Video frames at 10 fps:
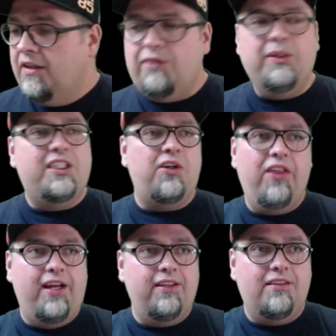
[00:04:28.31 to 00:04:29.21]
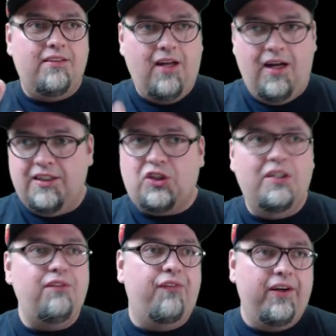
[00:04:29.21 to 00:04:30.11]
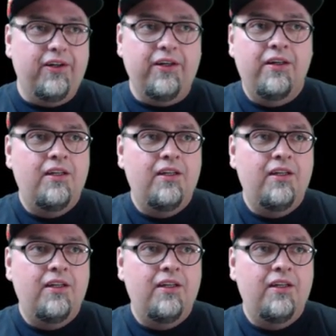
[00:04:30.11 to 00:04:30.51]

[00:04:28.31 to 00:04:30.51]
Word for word: We saw that uh, Street Fighter,